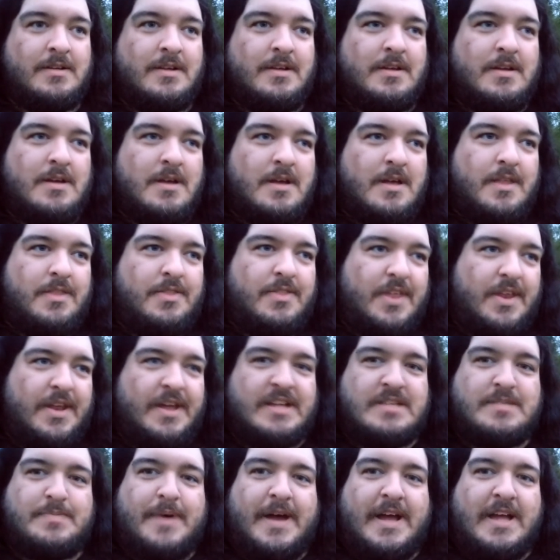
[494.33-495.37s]
the next
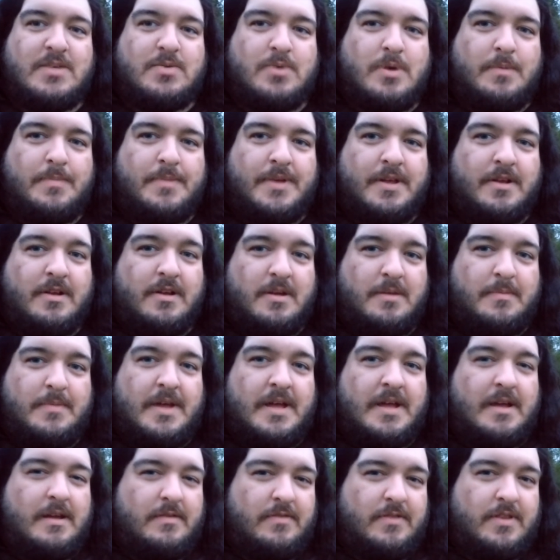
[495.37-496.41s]
page won't be a nightmare,
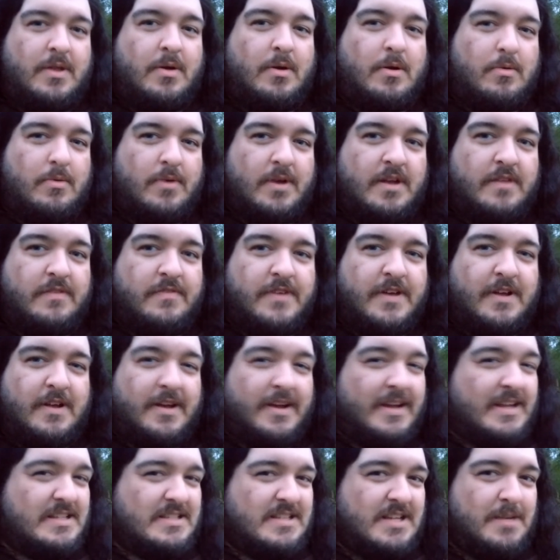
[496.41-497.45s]
even though I really feel like it's
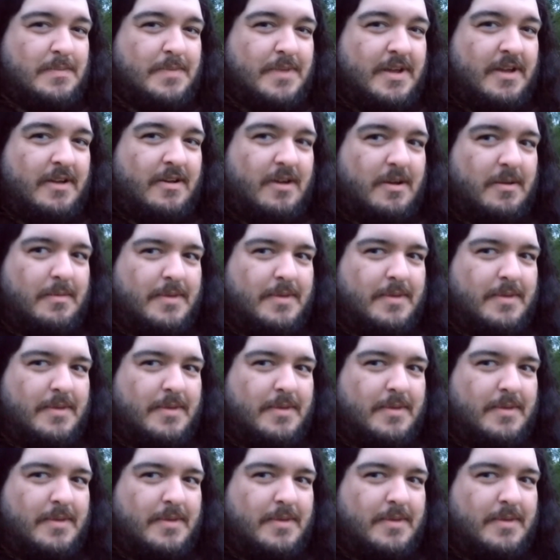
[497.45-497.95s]
going to be a nightmare.